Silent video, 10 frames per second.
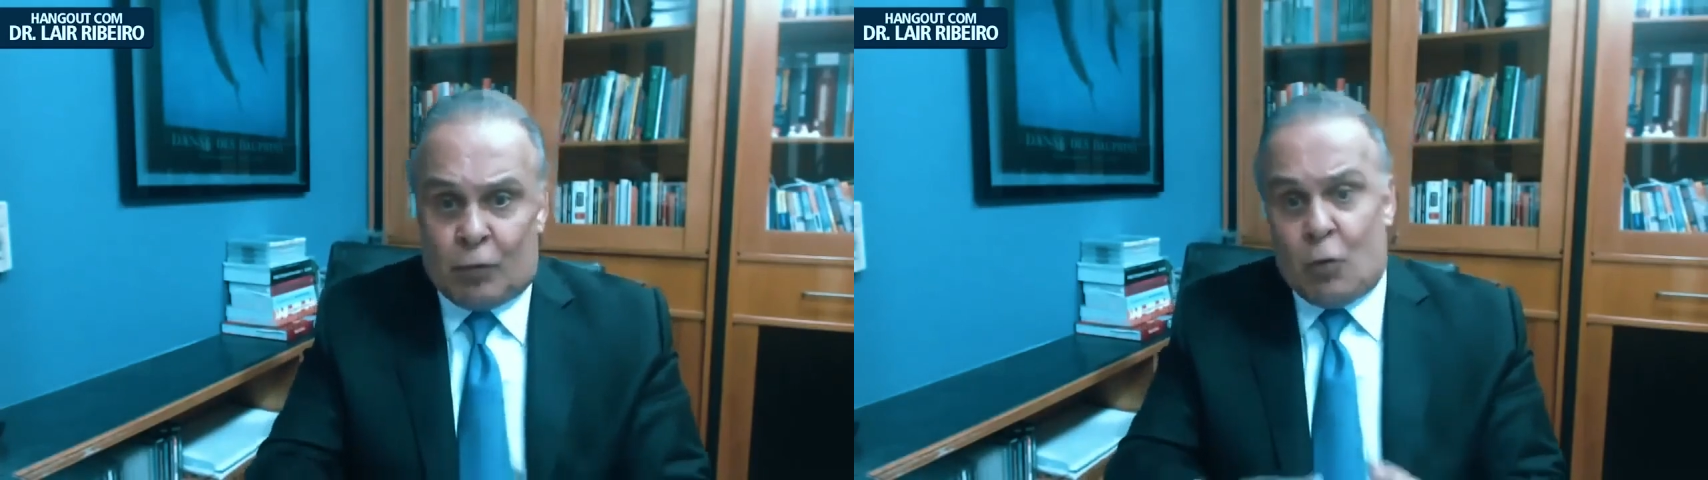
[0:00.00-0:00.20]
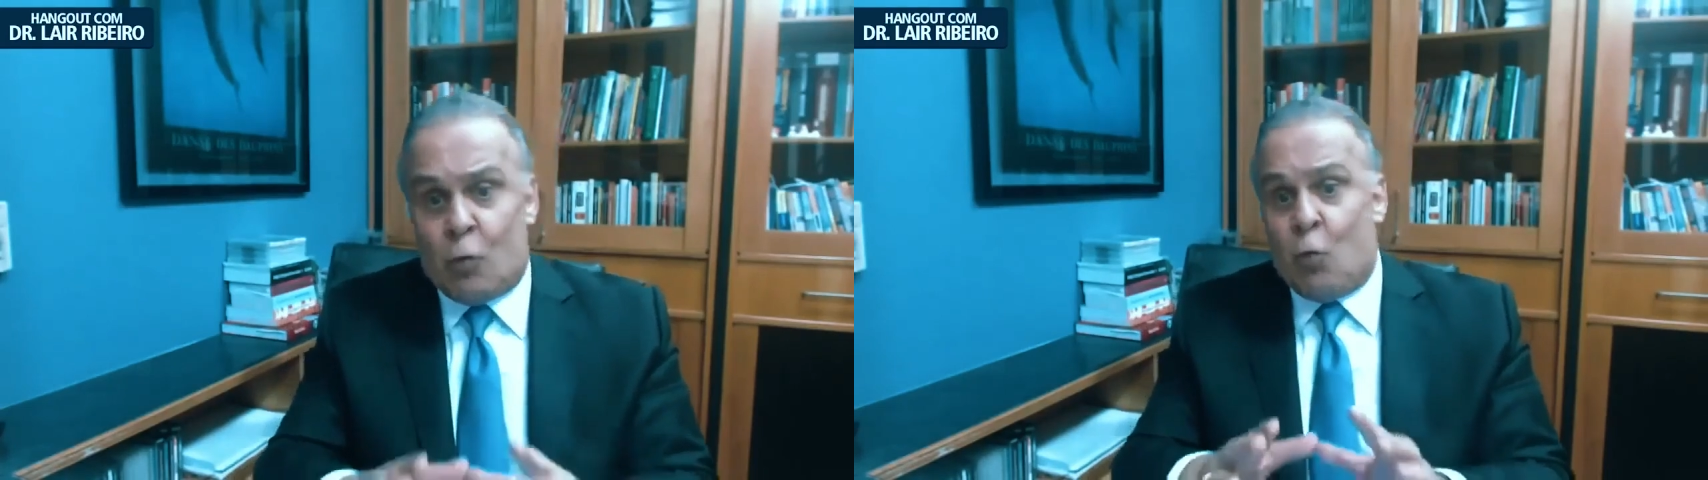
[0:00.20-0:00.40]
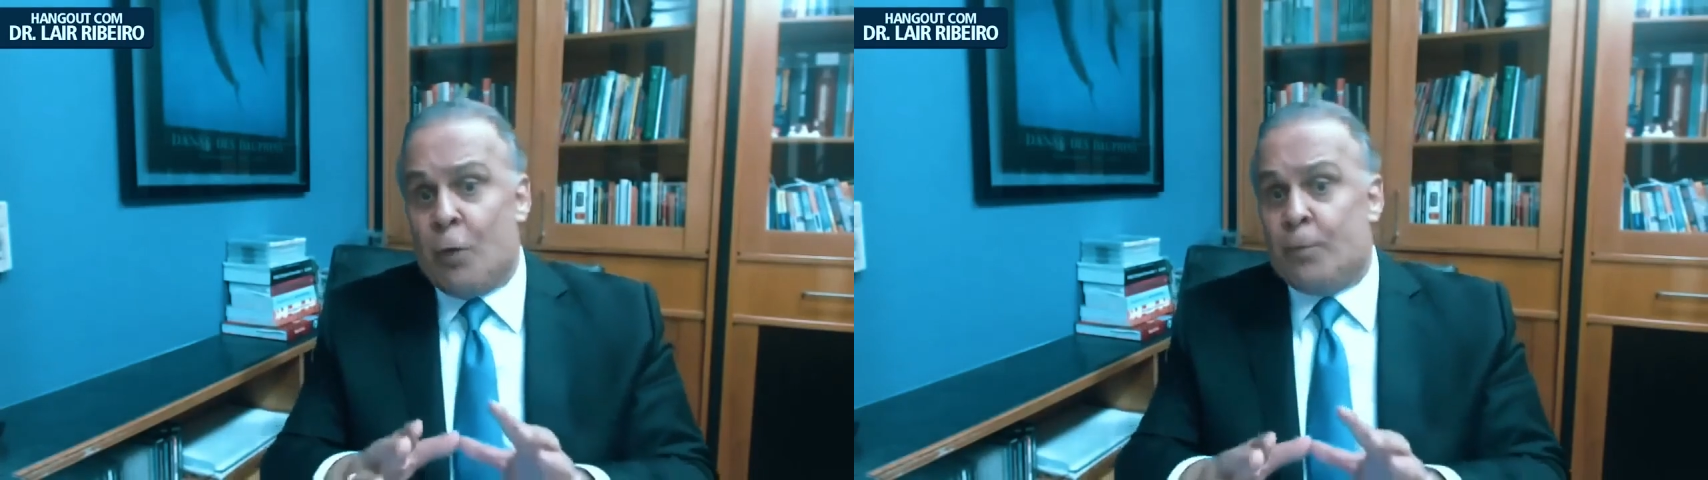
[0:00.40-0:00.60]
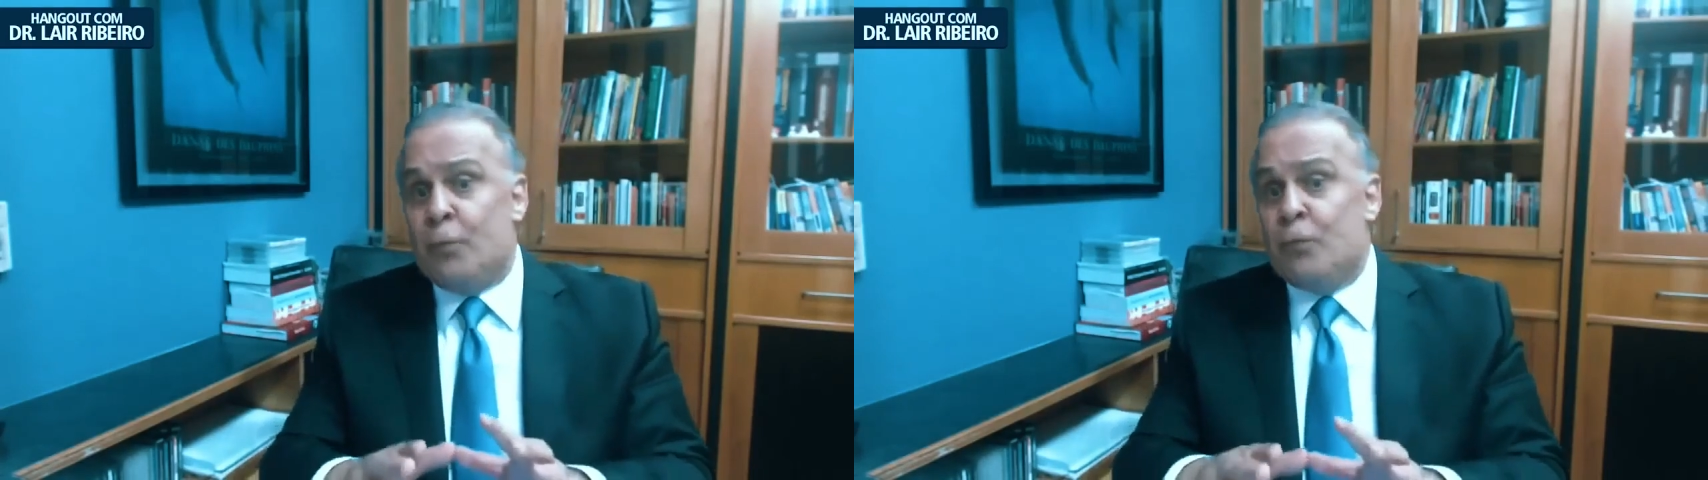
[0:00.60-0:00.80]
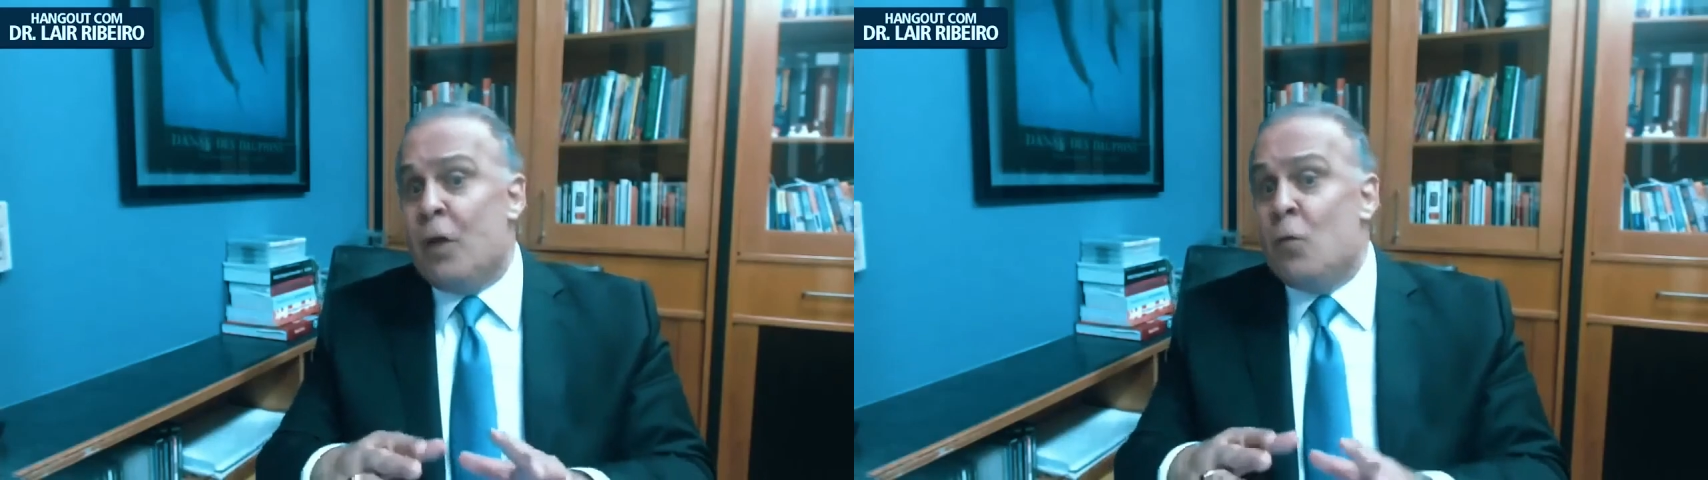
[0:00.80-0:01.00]
because the
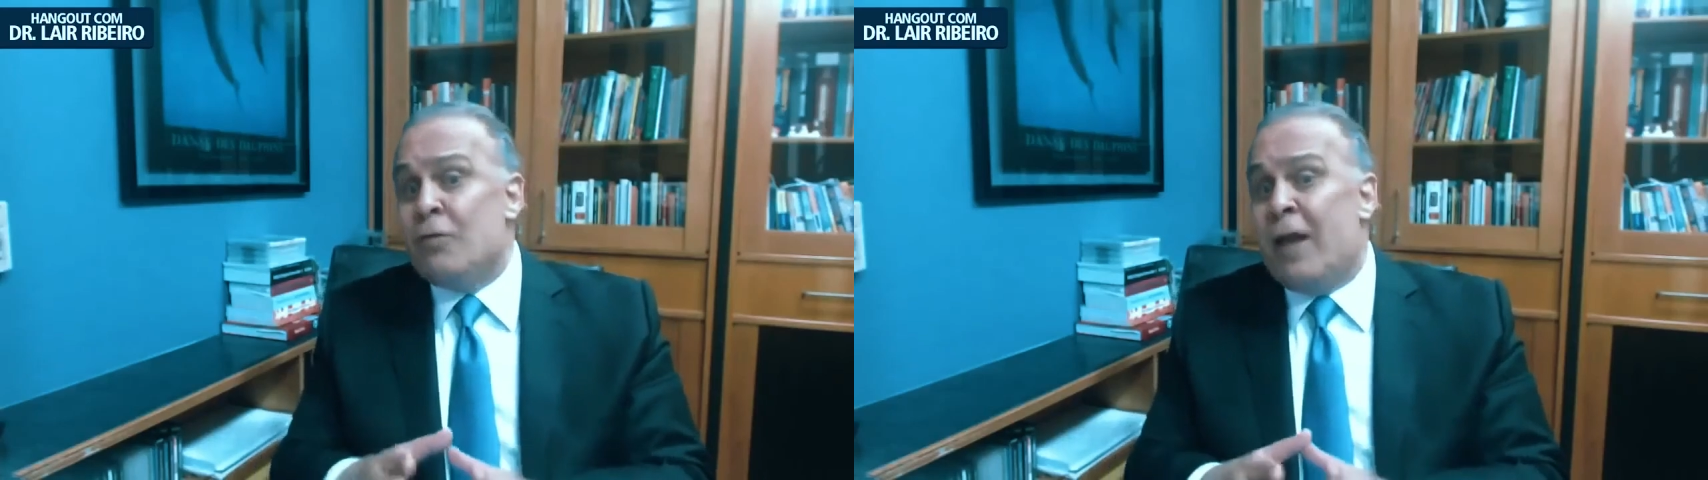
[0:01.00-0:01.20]
body does